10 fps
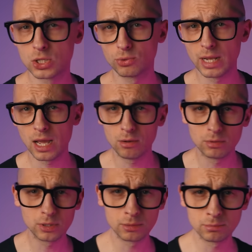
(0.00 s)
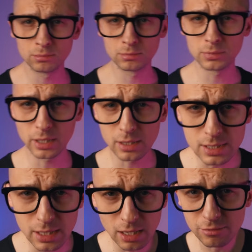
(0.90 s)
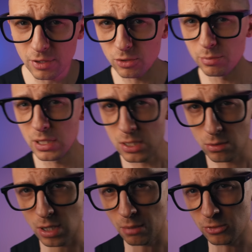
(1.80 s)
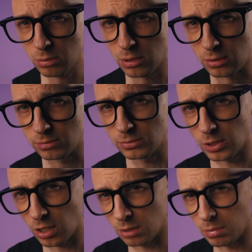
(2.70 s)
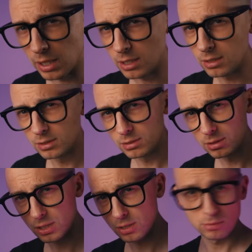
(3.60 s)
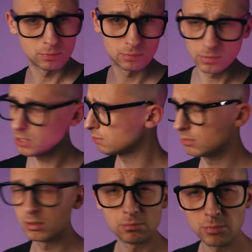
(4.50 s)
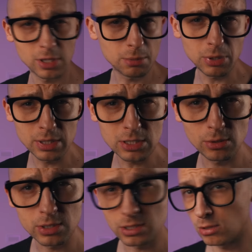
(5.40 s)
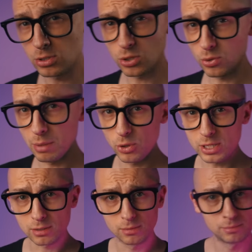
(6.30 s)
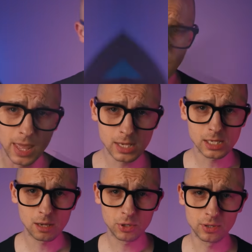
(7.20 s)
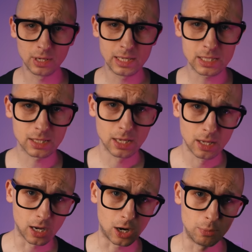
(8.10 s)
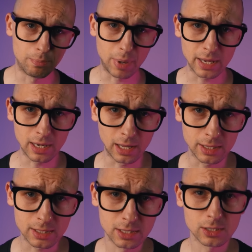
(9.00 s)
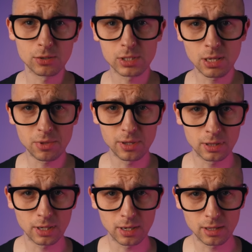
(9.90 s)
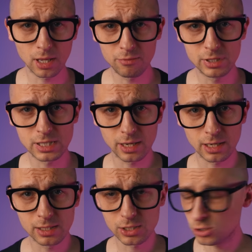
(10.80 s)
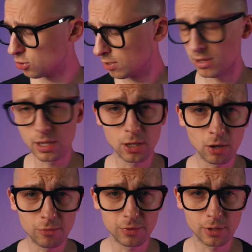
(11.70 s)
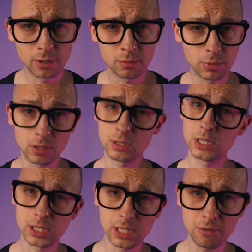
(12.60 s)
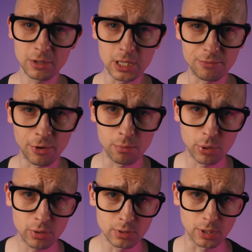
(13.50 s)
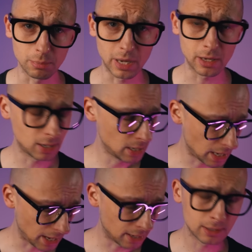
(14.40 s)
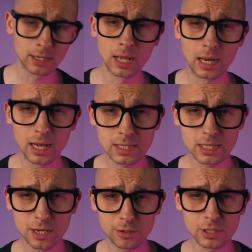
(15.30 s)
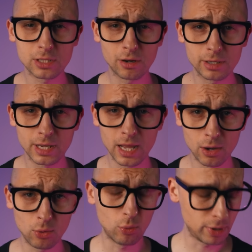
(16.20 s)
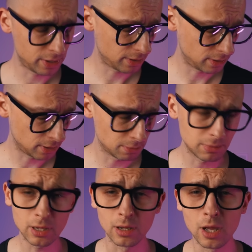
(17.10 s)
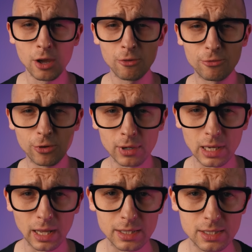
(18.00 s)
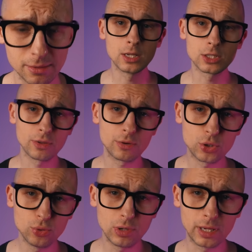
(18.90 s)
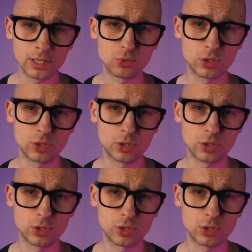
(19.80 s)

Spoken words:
So now I gotta say I've never been so comfortable on a bike. So yeah, think about insoles, also a great present. Next up on the list are bike lights. So something that I think every cyclist should think of, because safety is very important on the bike. And let's here start now with front lights. So there are two lights